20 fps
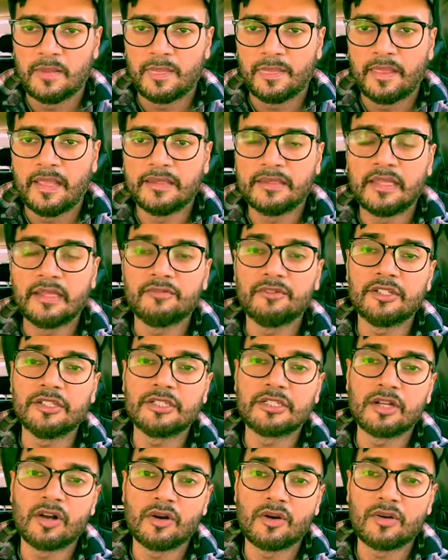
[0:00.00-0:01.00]
And then when you
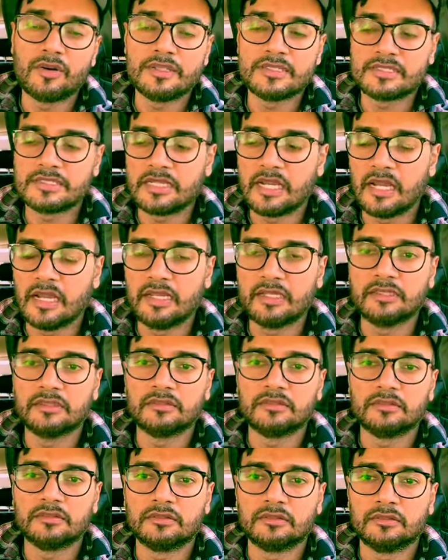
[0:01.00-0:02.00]
go inside,
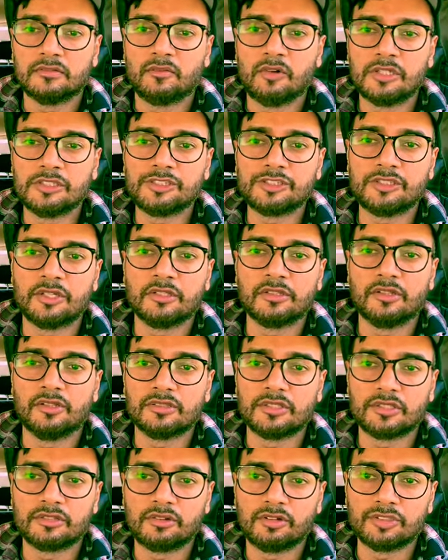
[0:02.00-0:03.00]
once you unload
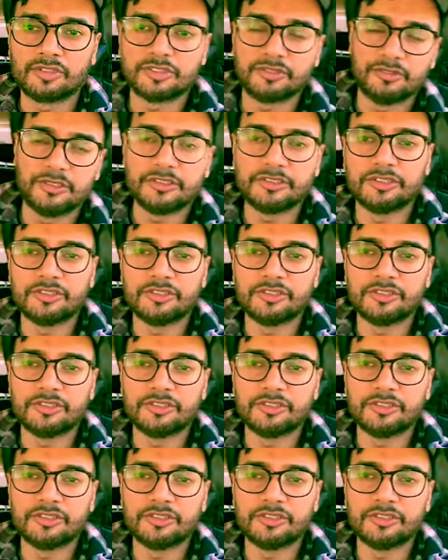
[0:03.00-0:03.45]
the groceries,